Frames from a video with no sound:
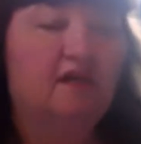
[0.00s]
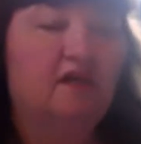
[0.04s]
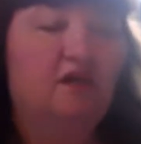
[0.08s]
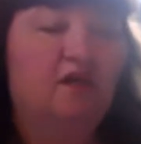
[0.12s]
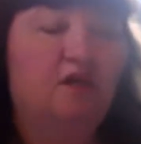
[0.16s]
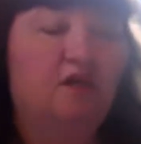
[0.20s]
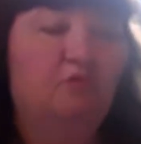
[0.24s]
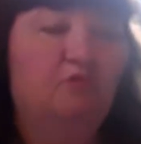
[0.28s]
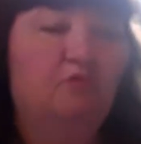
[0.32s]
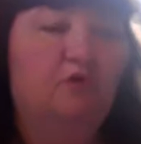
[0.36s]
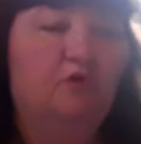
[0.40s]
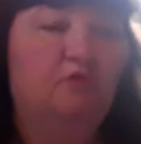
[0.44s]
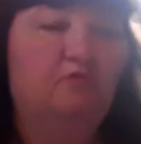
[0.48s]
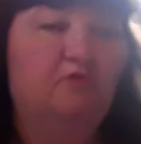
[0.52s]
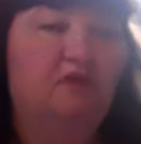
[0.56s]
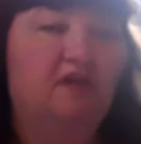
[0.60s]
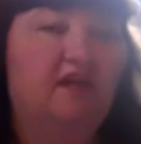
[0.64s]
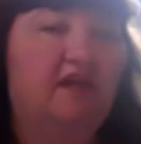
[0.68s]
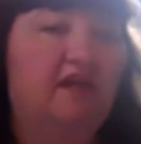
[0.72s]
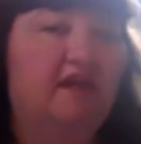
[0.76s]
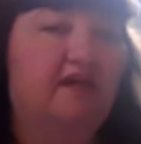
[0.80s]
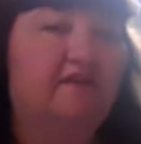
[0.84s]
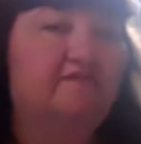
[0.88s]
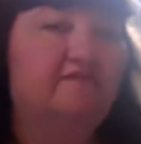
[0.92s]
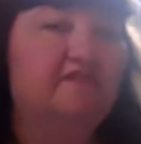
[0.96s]
What we
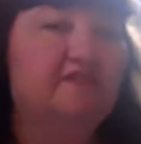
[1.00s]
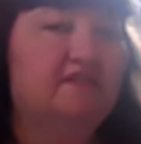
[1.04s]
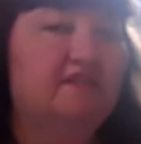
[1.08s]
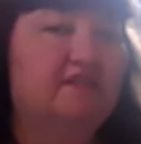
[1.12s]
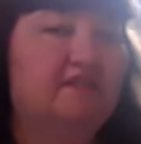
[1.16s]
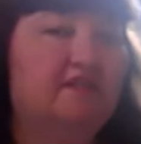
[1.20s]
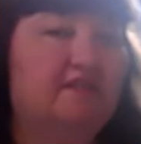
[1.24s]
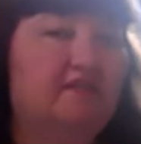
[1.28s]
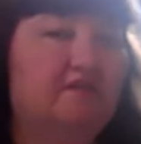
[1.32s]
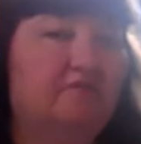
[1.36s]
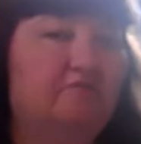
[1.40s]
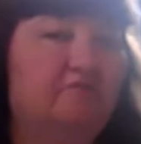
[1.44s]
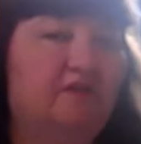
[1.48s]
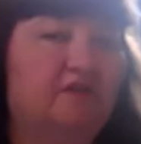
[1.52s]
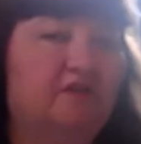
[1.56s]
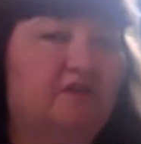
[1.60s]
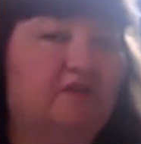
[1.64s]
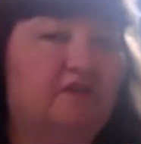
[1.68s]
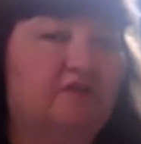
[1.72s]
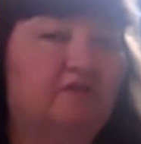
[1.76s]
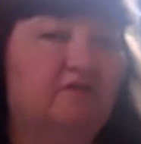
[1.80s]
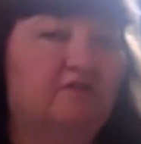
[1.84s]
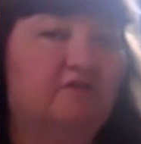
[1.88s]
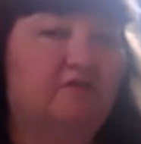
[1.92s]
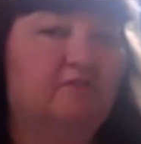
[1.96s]
have seen with
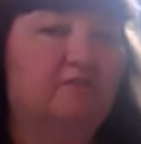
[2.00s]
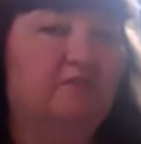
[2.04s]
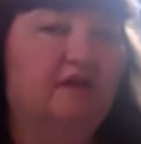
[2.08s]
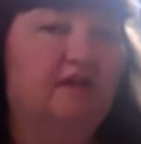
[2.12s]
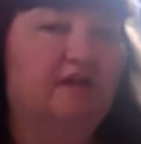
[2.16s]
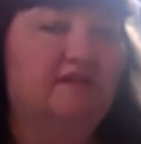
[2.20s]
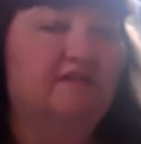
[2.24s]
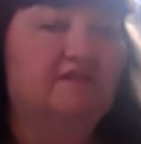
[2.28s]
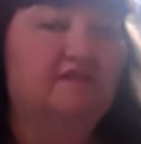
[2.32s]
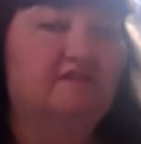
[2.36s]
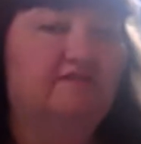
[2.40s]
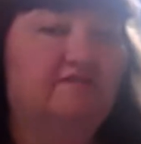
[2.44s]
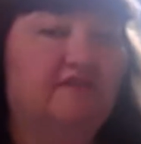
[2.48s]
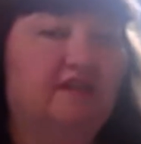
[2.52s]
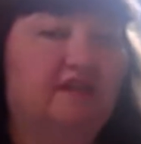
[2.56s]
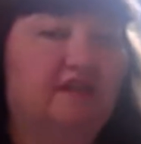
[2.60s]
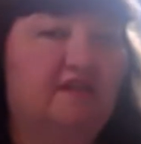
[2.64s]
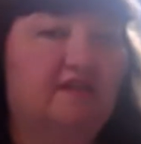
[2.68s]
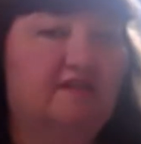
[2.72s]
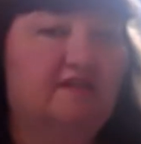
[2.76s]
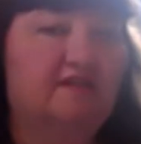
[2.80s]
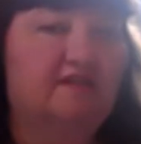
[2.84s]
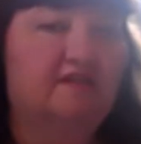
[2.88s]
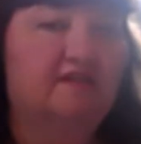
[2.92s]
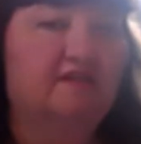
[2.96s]
other positive
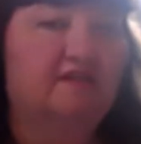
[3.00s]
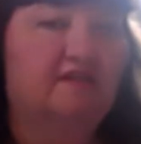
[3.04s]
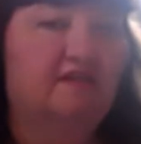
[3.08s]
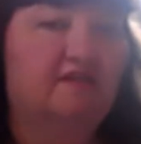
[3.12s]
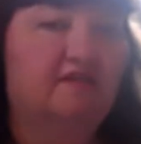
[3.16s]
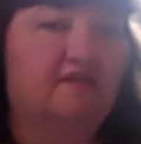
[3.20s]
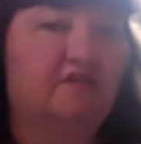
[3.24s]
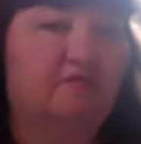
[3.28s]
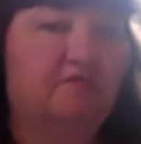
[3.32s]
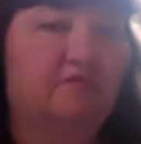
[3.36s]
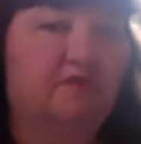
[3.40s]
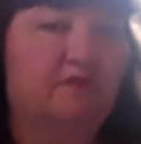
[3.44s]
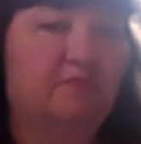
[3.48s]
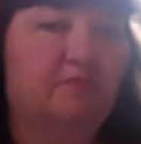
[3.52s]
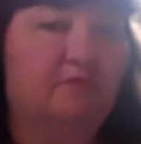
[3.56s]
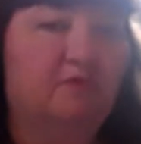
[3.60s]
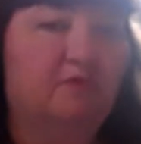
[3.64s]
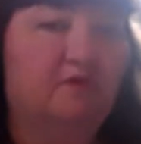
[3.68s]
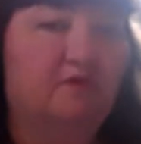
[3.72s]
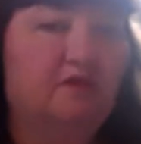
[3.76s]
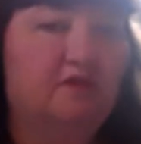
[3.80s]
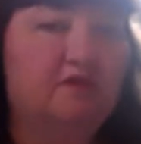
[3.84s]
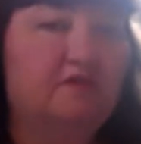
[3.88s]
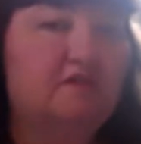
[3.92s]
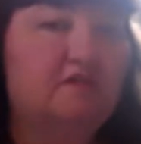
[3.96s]
cases that are
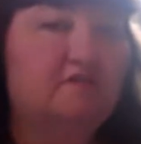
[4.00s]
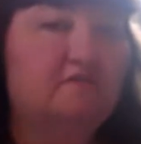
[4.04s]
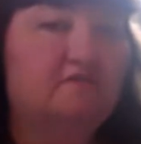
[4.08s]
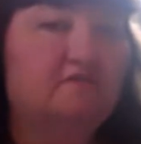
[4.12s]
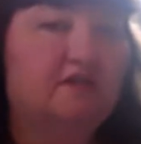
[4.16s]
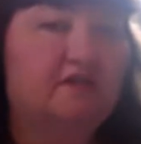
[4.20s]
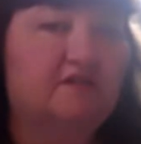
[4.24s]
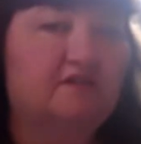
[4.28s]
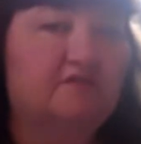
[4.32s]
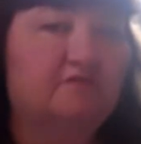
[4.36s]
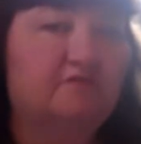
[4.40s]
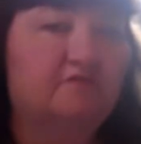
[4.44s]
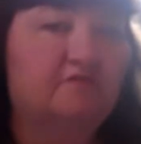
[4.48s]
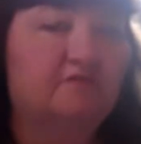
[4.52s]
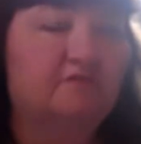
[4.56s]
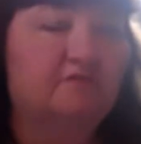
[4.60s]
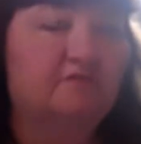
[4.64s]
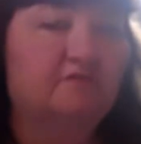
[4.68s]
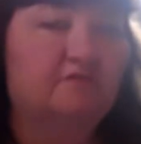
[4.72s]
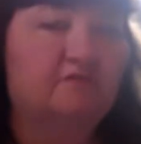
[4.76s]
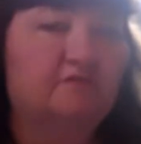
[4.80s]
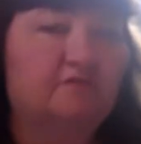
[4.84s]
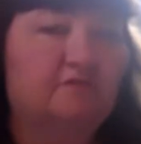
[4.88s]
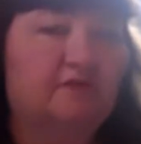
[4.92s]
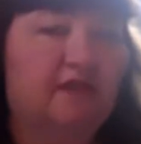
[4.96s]
reported to us
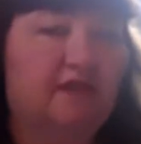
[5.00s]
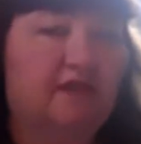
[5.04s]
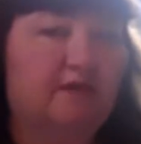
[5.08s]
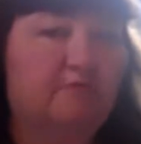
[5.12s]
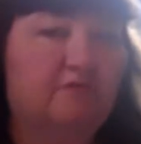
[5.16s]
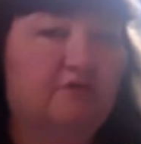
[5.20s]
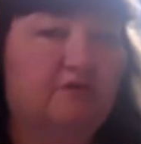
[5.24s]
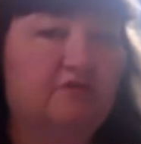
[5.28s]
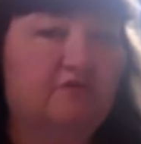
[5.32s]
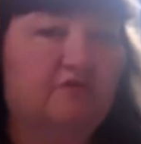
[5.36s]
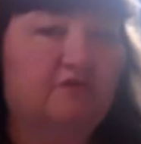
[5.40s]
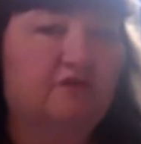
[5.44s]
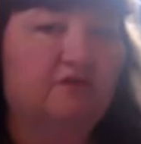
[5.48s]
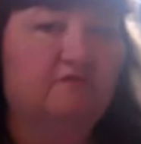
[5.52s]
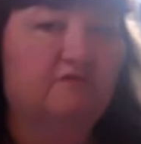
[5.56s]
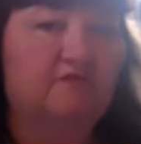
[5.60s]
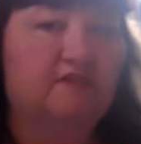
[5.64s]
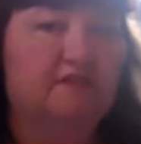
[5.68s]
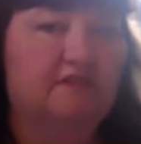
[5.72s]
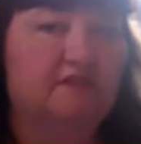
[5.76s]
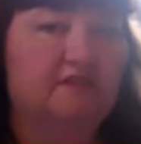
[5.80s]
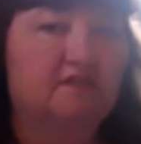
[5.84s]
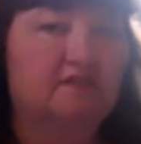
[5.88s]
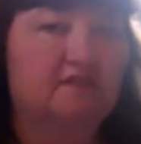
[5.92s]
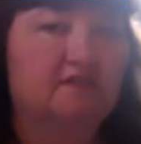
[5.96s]
through laboratory
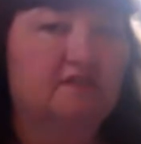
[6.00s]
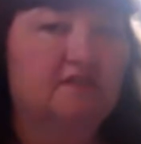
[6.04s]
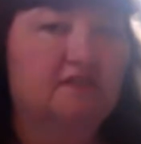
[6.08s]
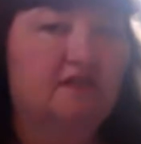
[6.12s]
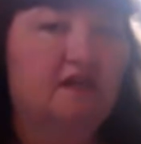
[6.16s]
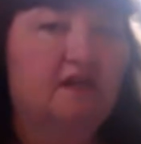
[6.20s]
results